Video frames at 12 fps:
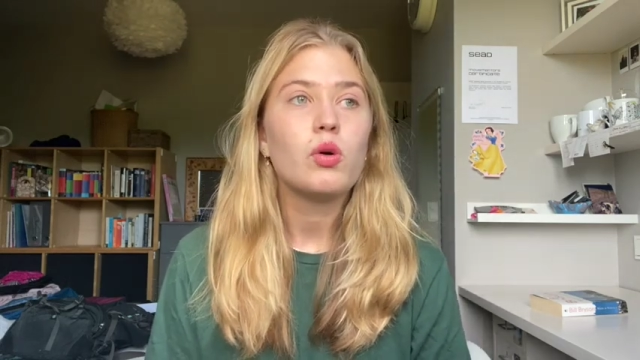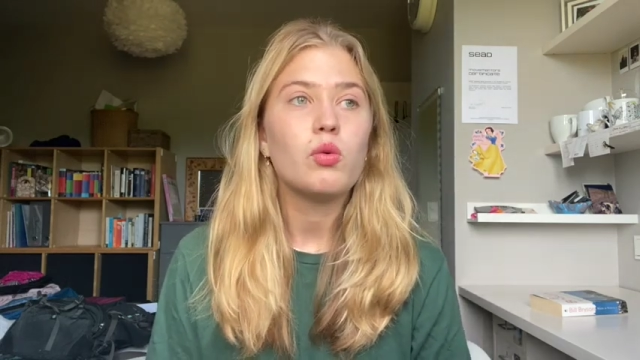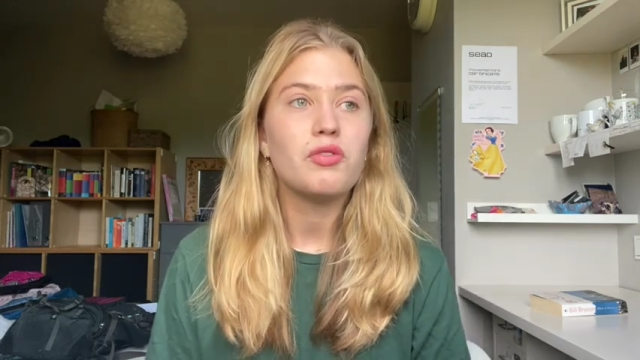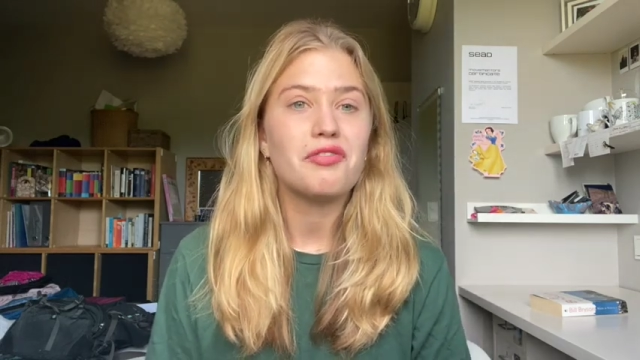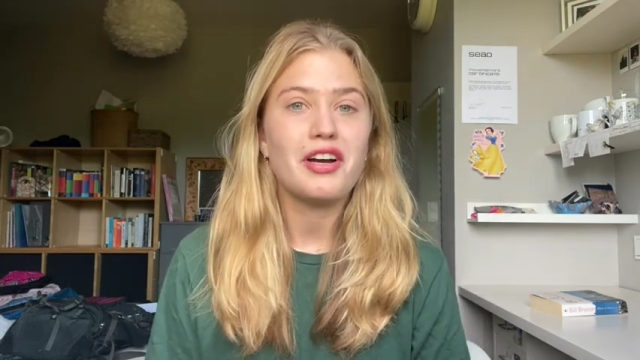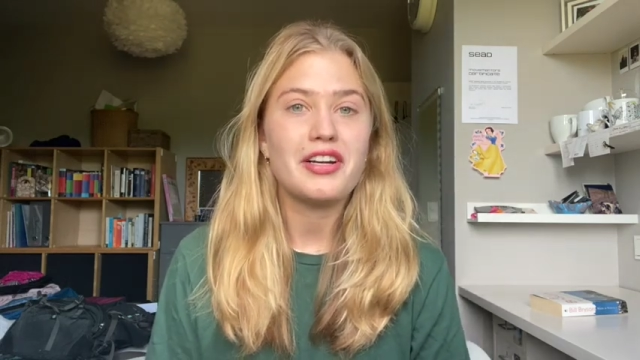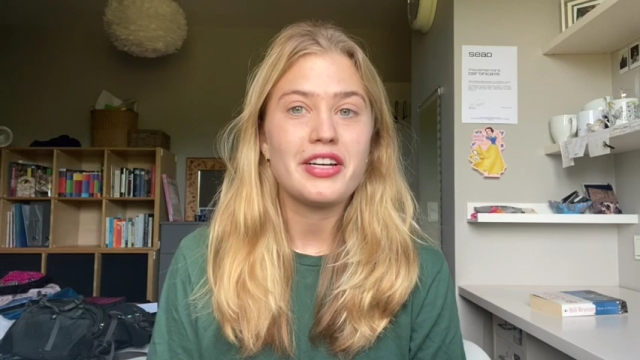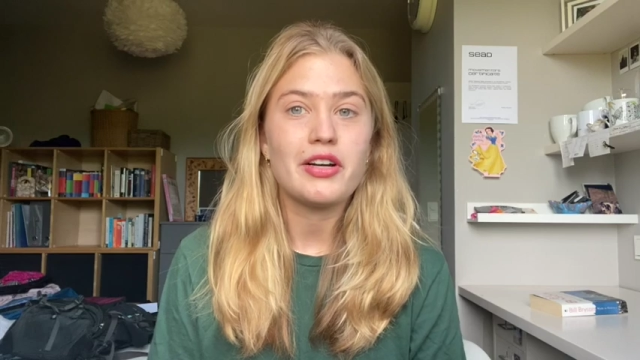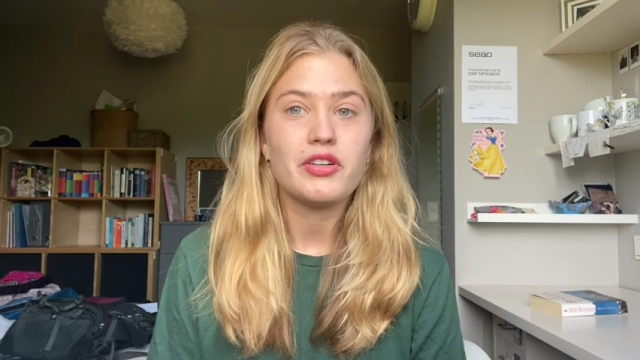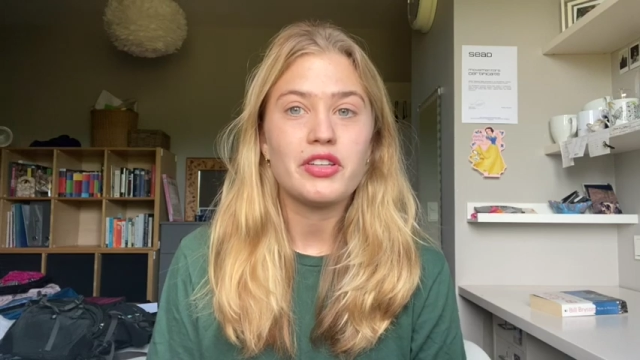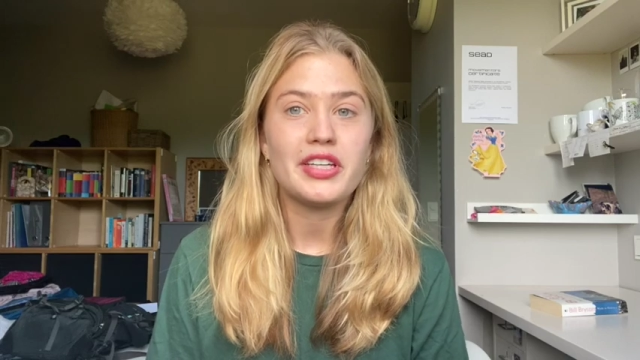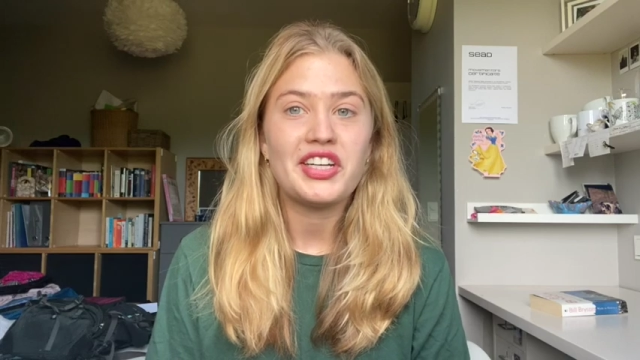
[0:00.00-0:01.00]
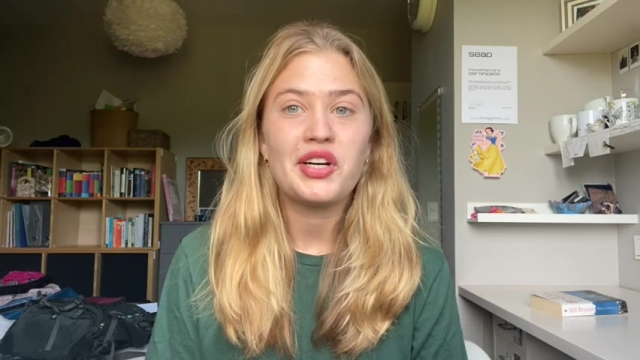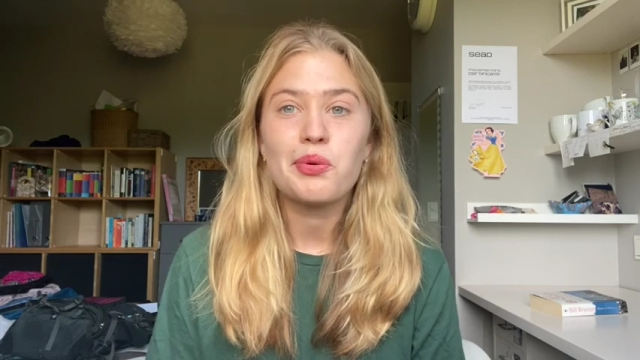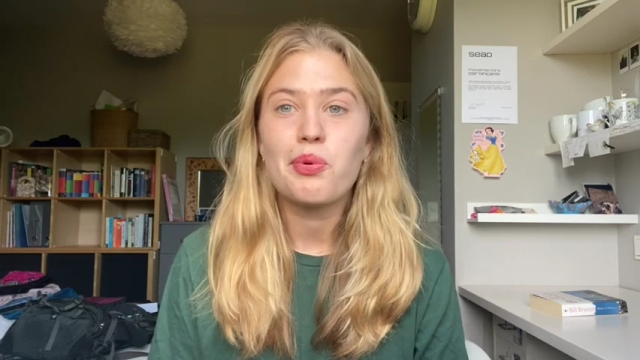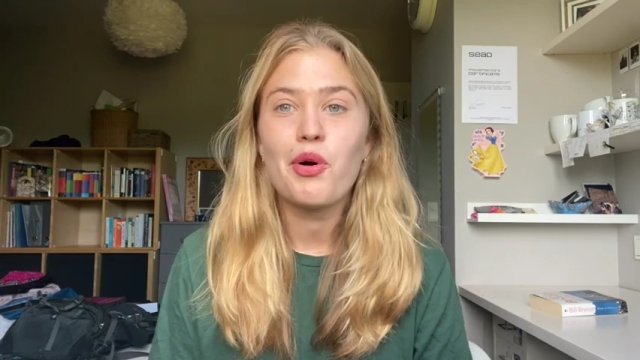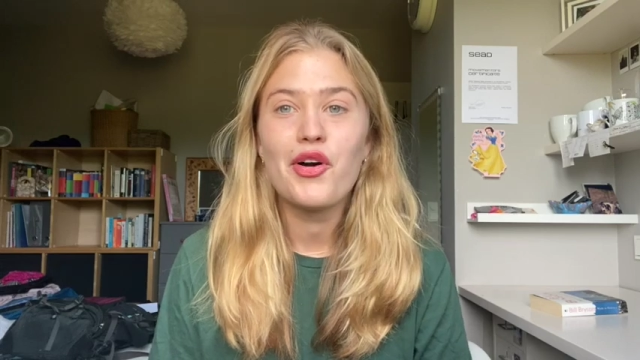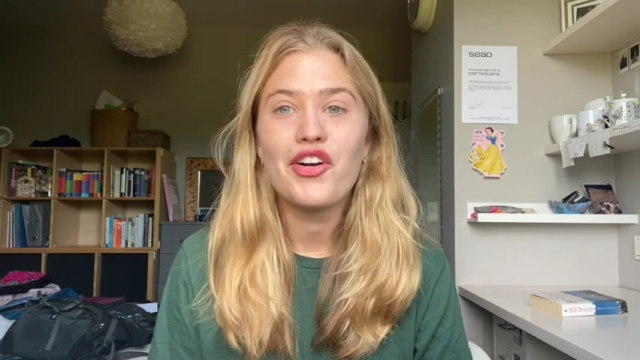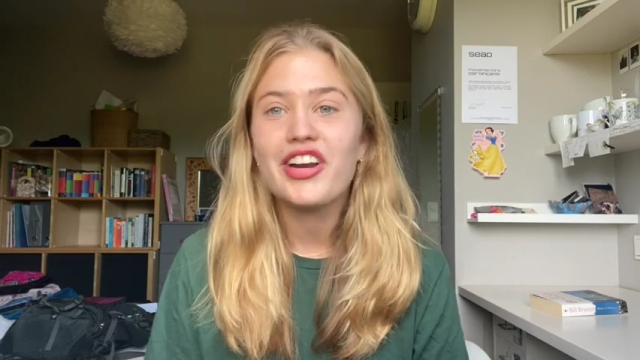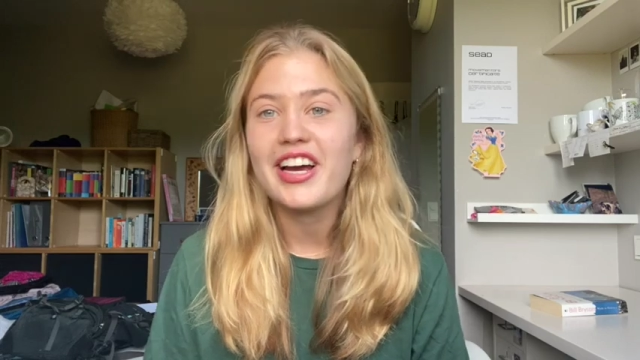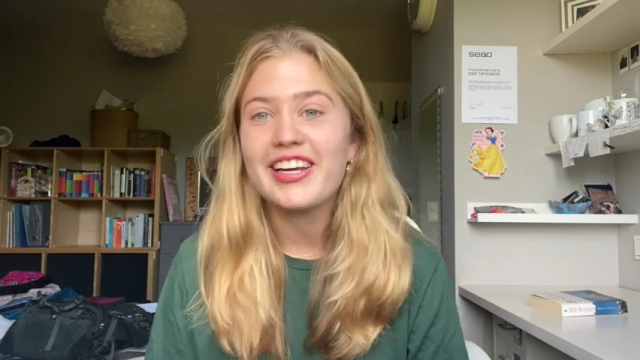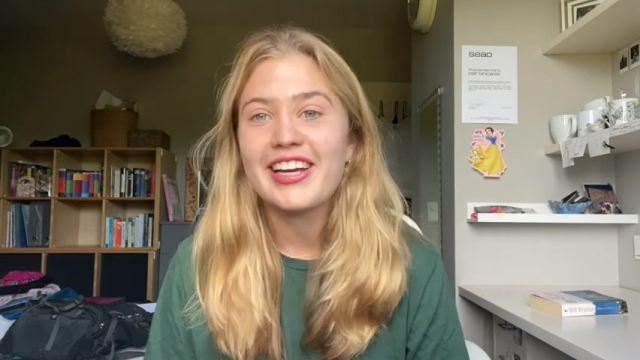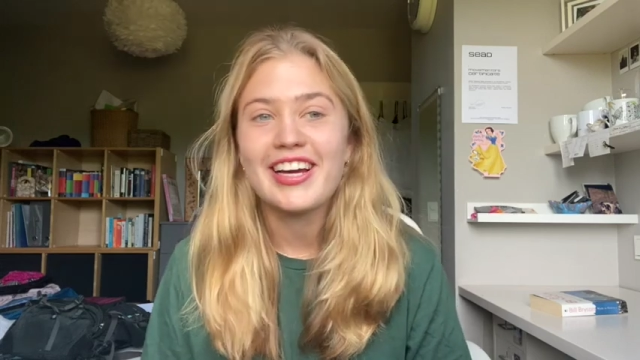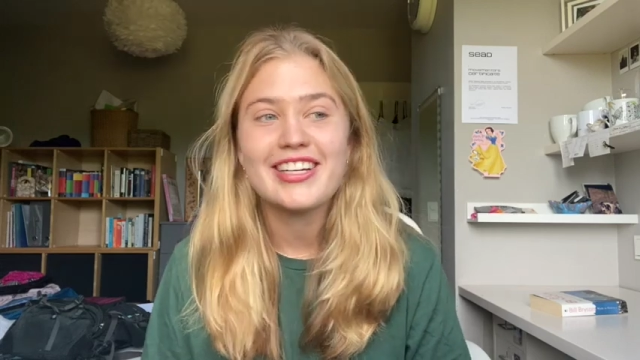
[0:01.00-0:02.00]
We'll find out at the airport, I
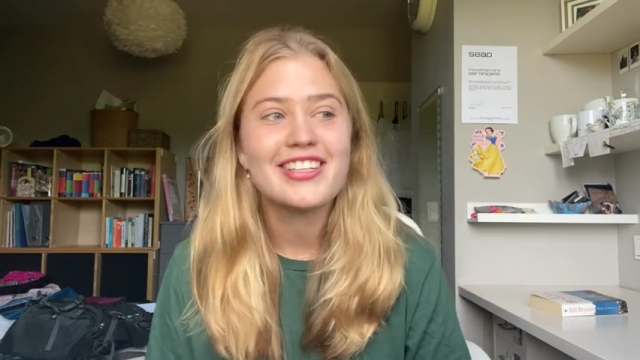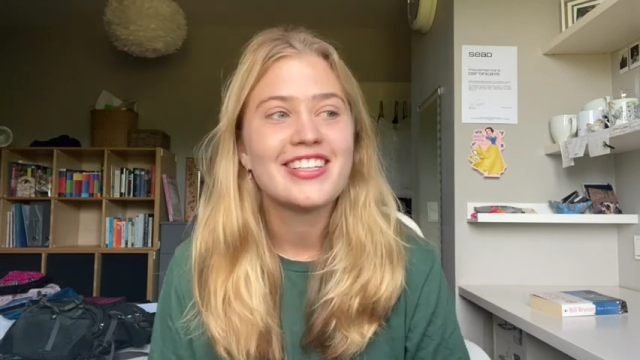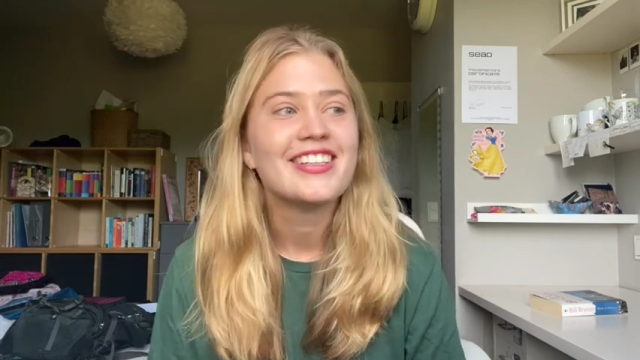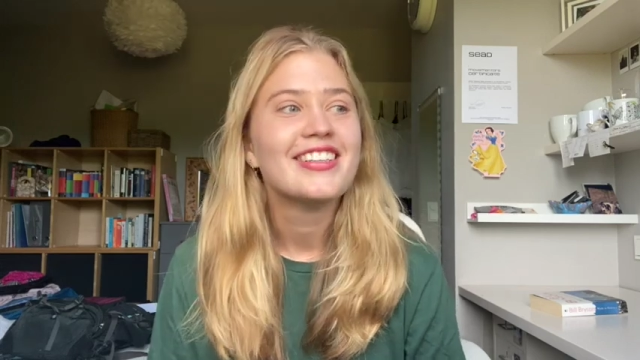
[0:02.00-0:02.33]
guess.